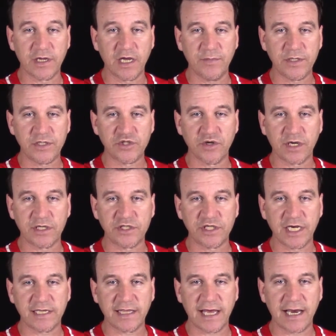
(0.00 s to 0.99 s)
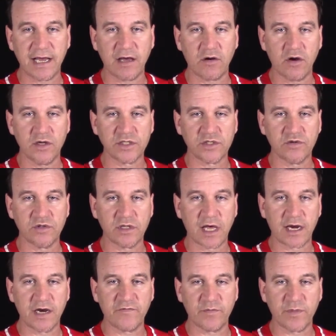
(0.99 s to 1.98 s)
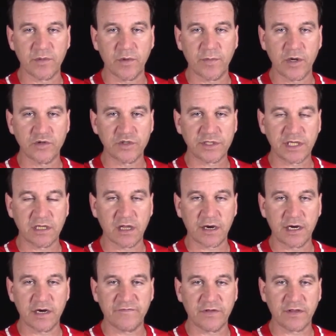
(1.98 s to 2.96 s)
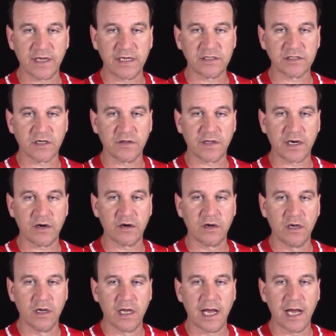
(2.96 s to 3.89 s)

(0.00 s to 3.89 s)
guppies, you ought to check that out also. A lot of different people posting a lot of different things on there.